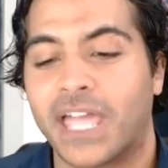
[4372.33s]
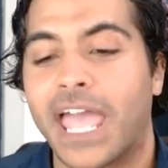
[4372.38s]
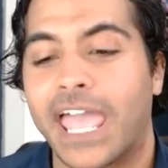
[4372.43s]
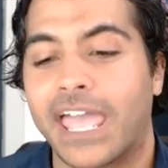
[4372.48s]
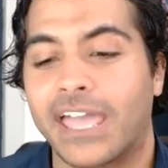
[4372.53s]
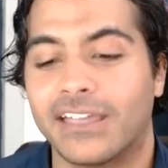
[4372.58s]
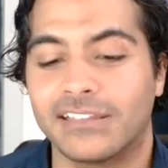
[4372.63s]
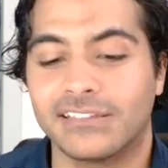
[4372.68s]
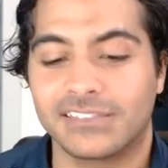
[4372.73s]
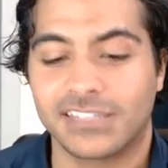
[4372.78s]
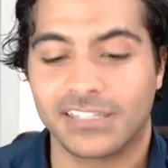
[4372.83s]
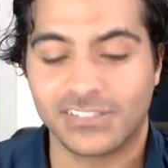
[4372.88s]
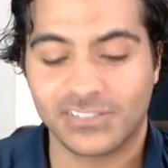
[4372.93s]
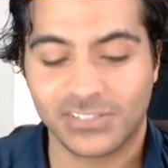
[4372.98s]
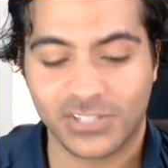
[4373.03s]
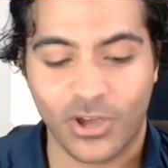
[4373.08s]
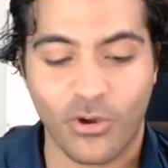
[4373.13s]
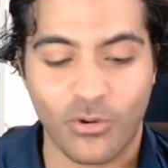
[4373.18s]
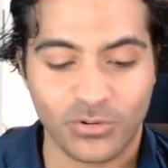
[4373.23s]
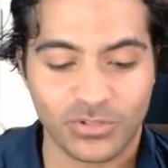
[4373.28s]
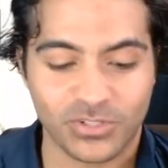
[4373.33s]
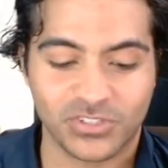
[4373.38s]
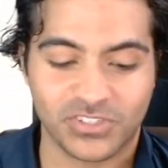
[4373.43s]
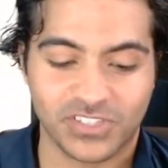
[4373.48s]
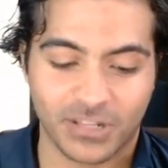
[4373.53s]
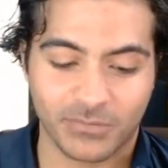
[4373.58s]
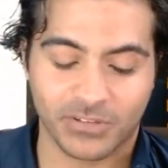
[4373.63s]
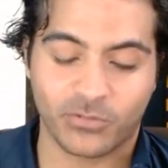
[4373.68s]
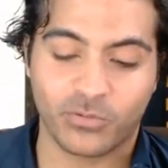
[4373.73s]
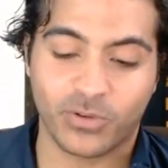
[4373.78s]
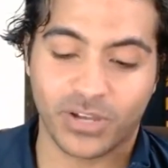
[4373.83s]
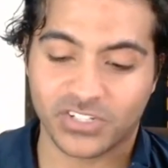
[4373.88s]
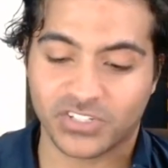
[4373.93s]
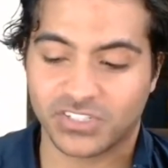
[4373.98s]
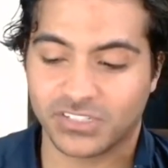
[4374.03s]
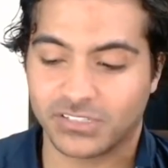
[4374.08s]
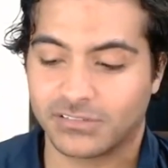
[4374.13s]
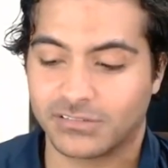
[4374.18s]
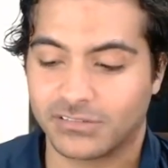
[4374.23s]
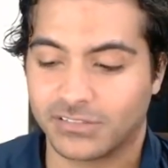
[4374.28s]
and his coach, he's telling him a
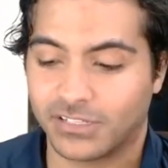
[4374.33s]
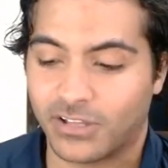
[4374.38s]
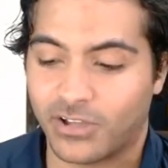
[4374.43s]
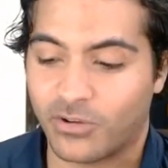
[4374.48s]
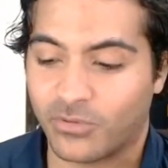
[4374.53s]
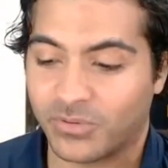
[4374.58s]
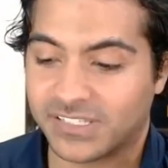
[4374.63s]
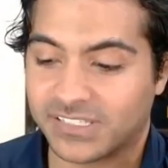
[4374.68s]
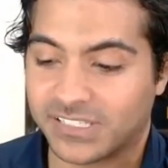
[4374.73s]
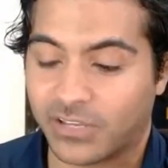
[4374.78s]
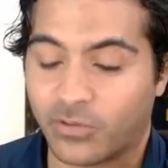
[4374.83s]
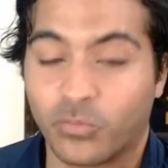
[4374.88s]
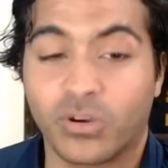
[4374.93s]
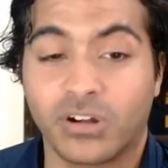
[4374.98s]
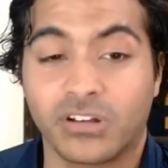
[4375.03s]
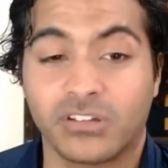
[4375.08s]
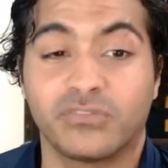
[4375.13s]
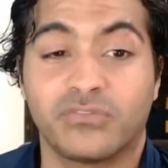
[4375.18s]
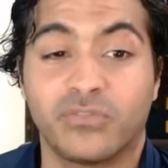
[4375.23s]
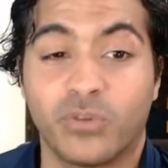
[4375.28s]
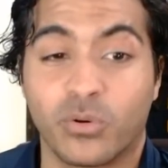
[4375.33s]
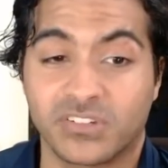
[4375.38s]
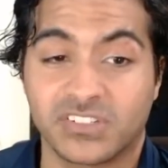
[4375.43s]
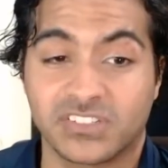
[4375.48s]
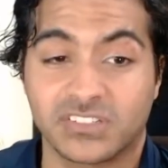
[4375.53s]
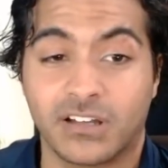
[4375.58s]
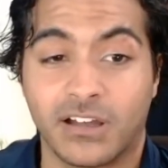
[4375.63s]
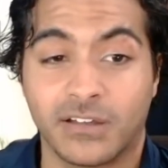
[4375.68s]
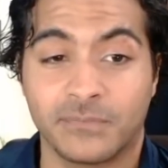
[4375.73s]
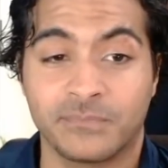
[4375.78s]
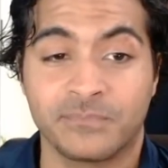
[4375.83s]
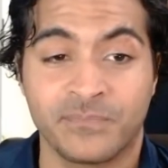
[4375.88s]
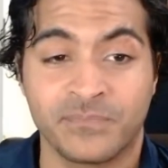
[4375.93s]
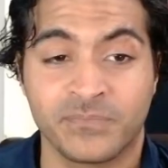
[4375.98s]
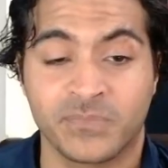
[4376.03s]
question. It's like, what are you focused on?